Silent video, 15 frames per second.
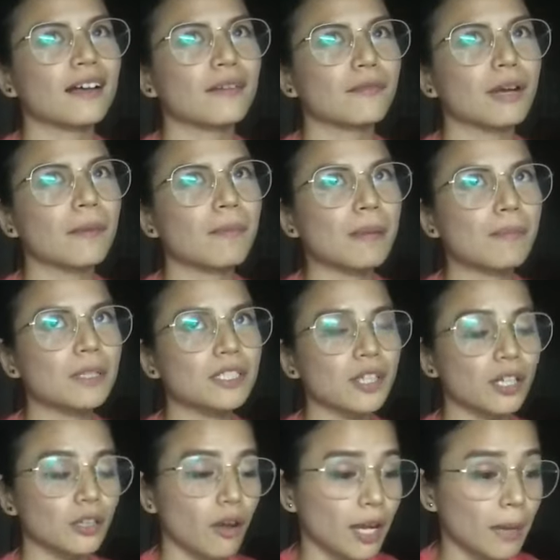when people
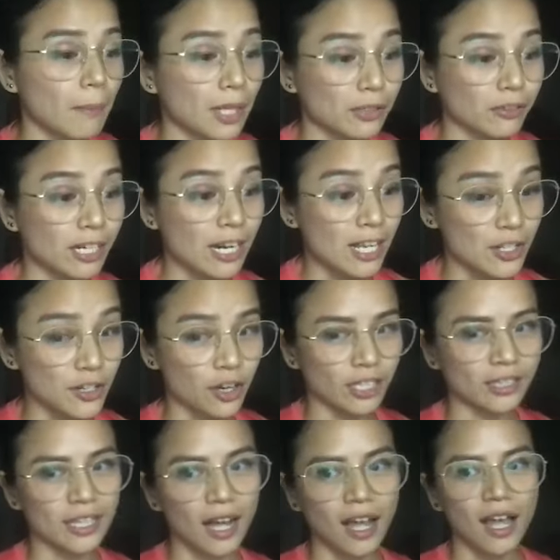start talking about
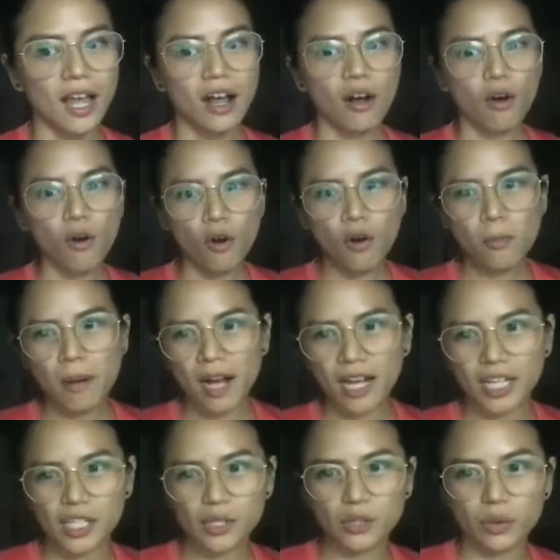religion, na, oh,
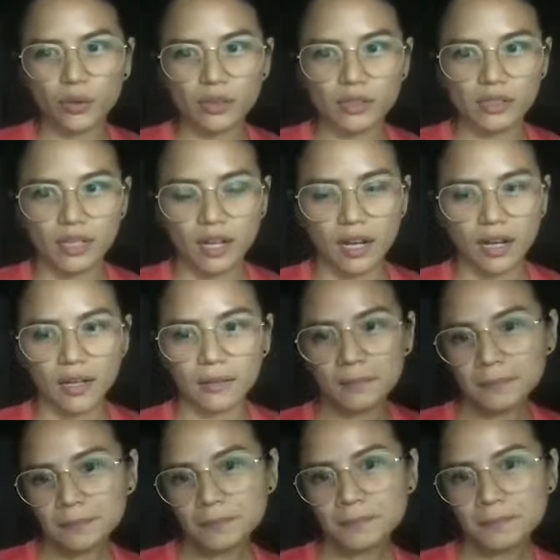baka you don't, oh,